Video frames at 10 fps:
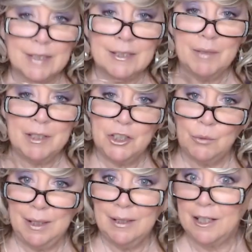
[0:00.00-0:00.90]
something
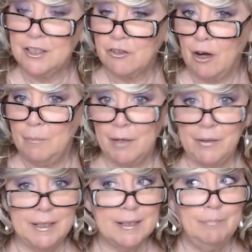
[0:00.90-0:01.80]
sweet like
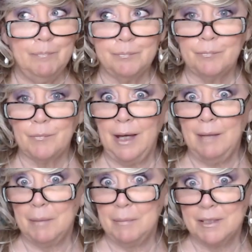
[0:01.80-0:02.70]
strawberries
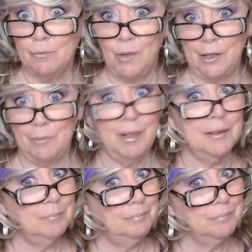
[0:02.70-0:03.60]
and maybe some
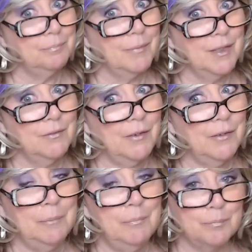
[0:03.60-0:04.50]
watermelon.
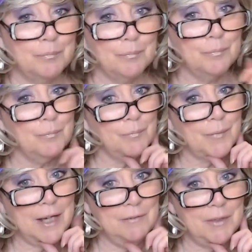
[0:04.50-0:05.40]
Very,
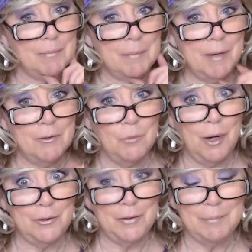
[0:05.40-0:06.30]
I can feel my mouth
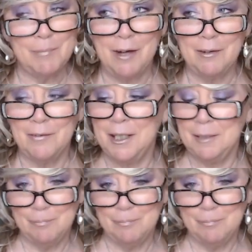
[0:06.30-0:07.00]
watering already.